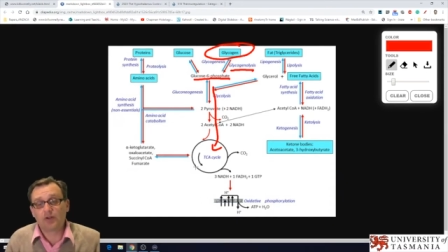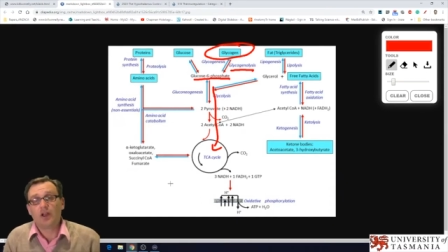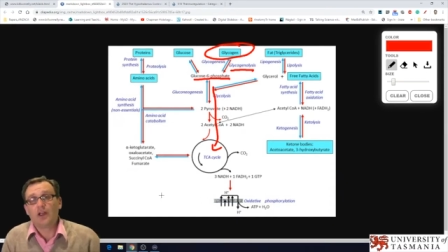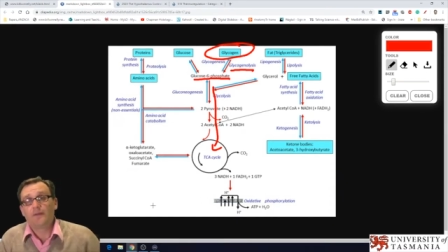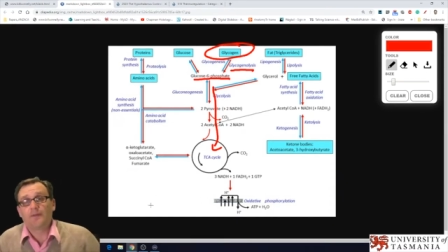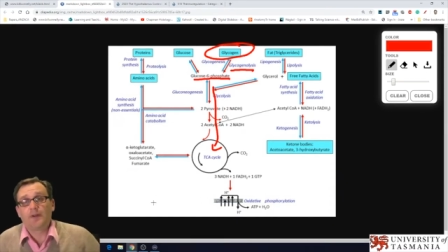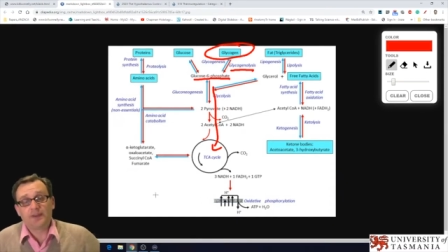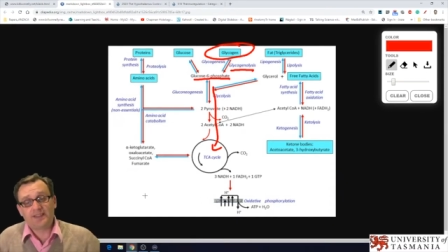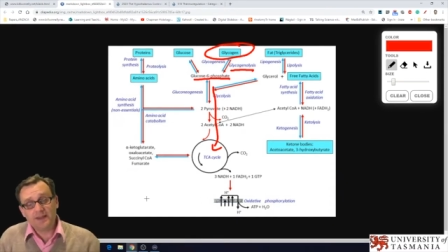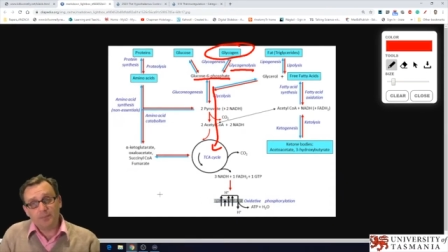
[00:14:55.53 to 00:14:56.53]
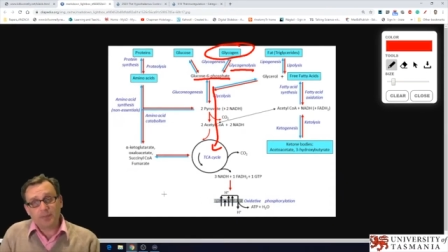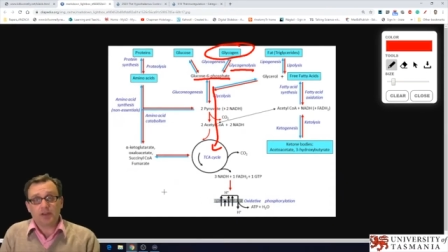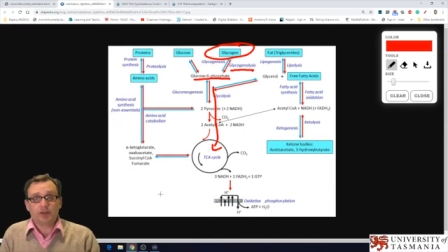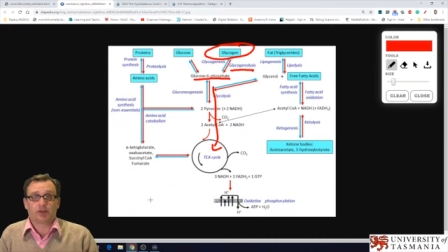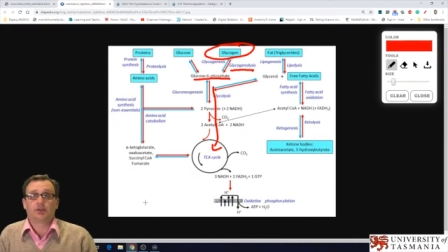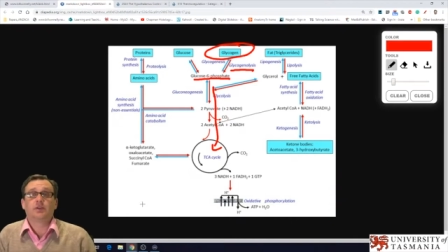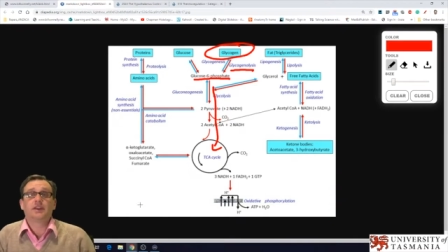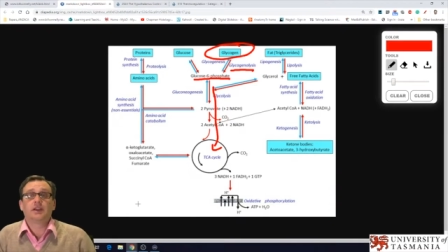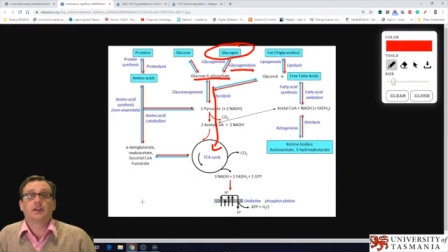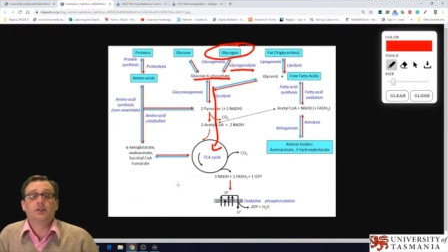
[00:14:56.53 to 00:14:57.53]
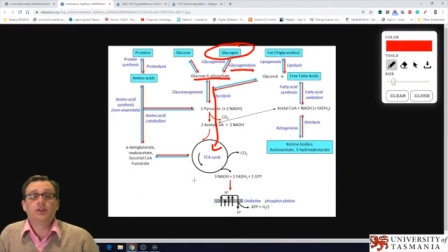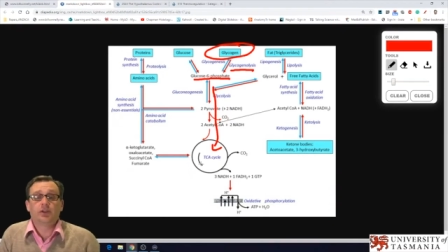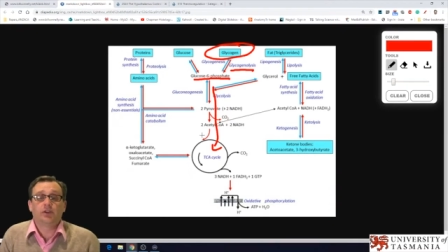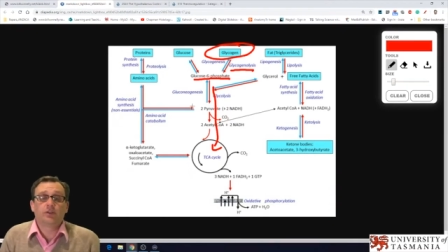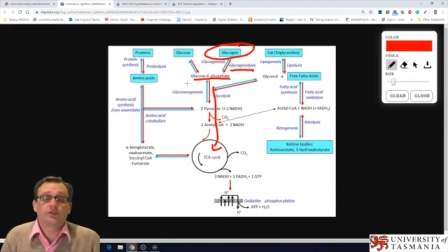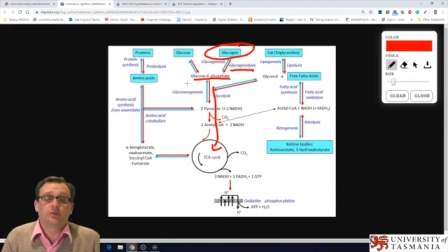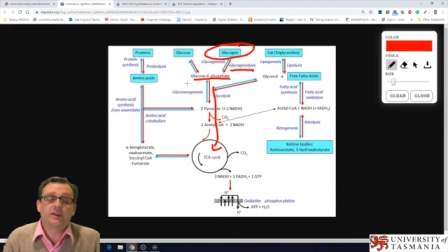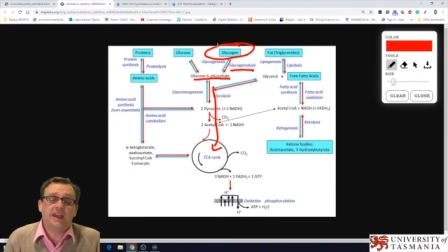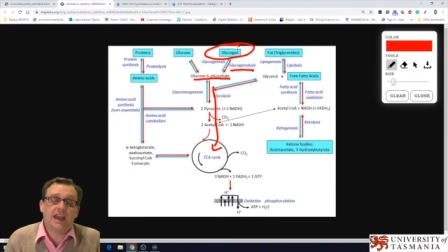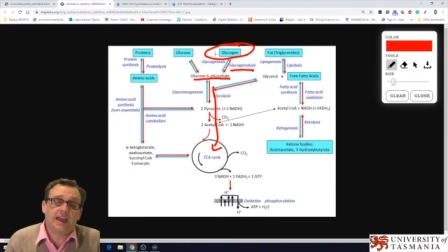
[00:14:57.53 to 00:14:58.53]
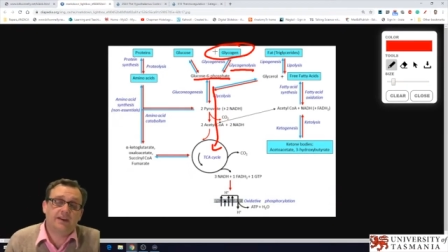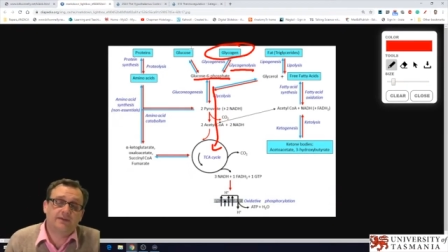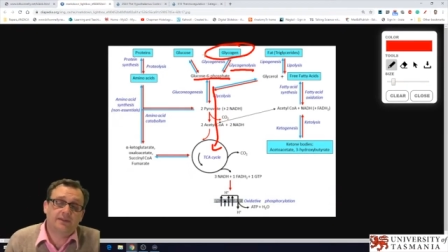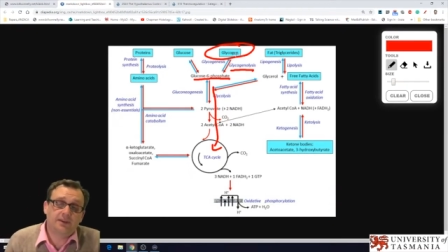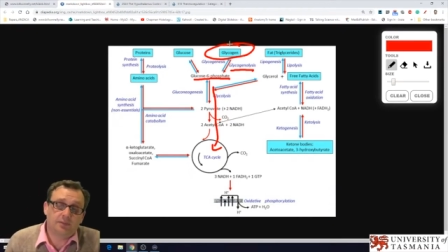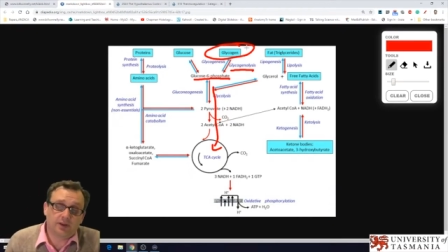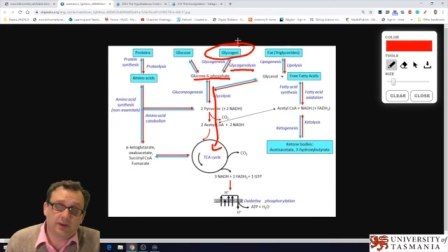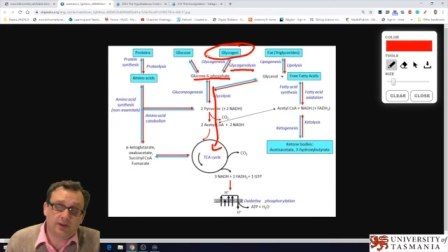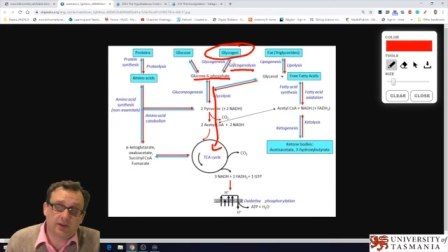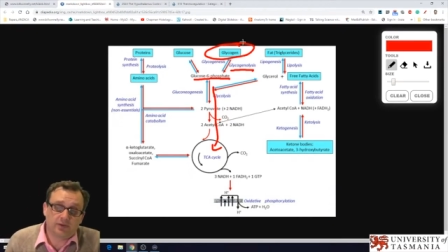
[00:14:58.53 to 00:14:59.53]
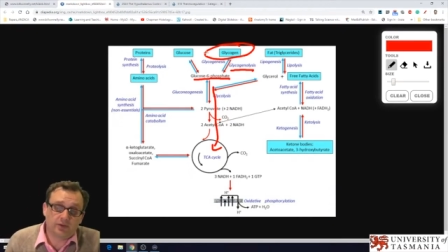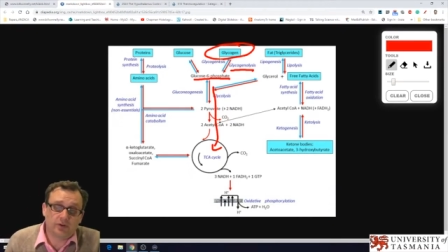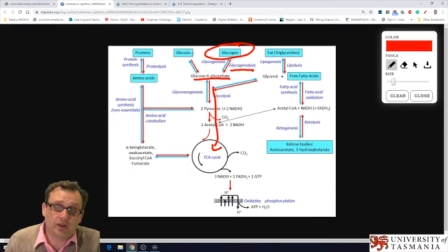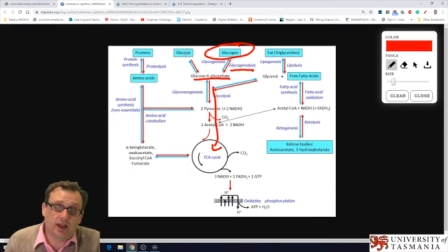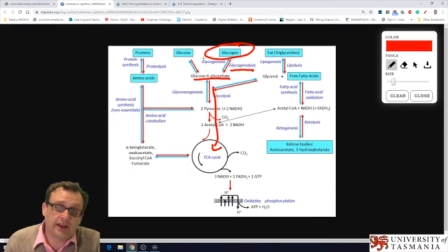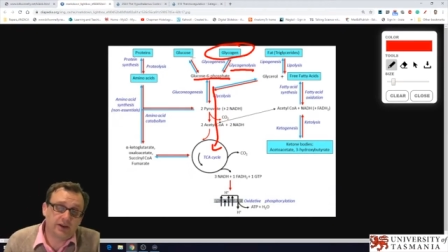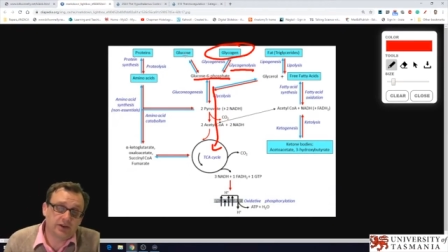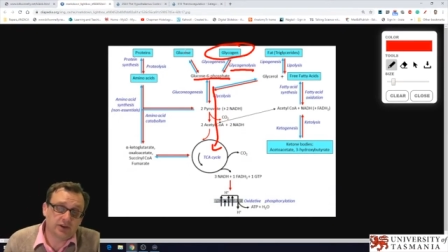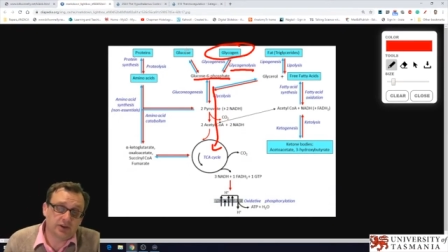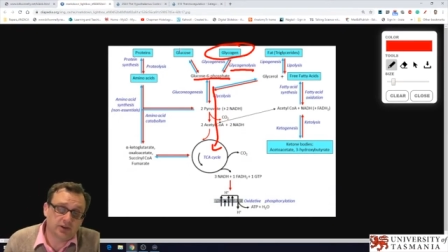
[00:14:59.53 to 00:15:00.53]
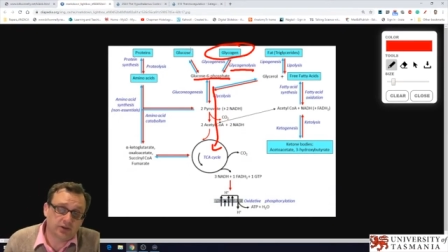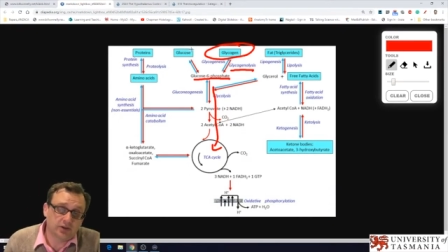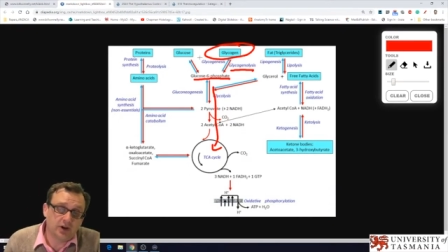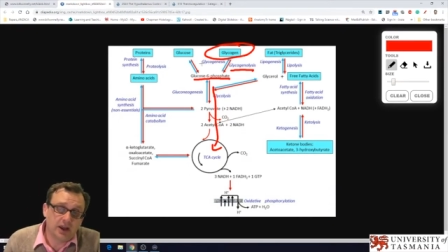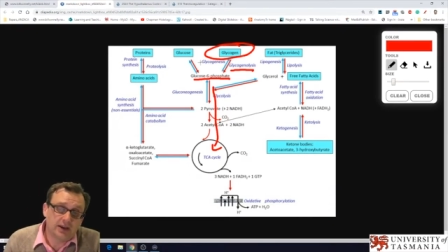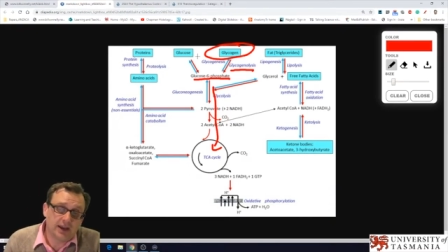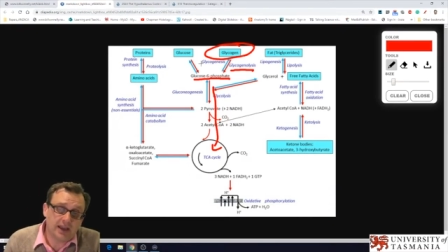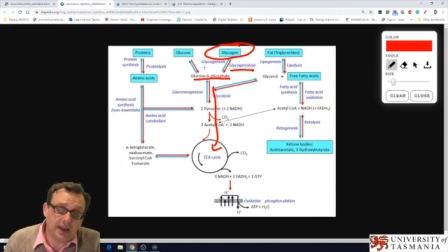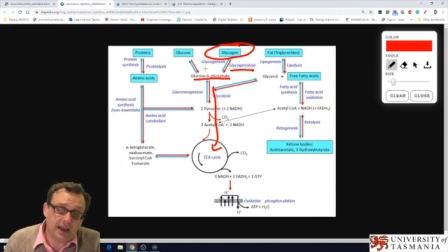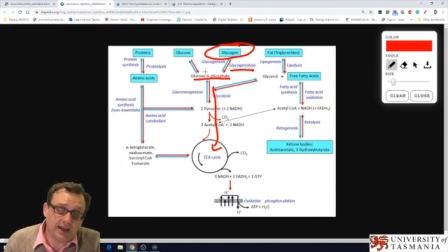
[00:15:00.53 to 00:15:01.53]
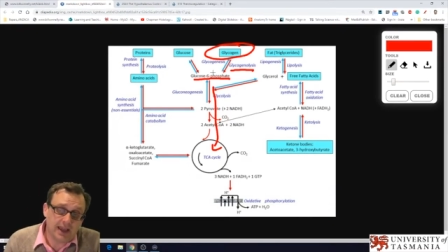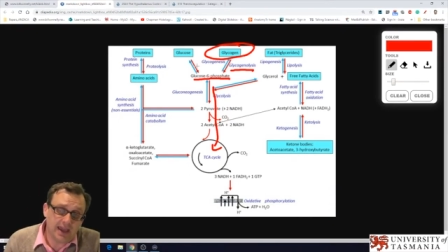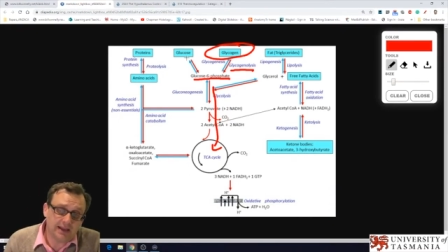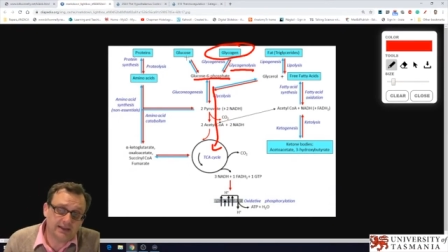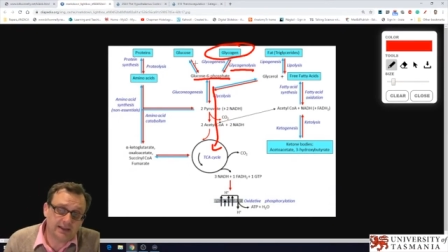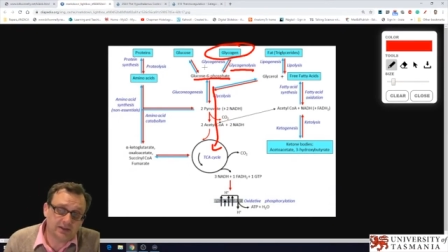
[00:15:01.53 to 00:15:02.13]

So very simply, just looking at glucose, we have the ability through glycogen to take any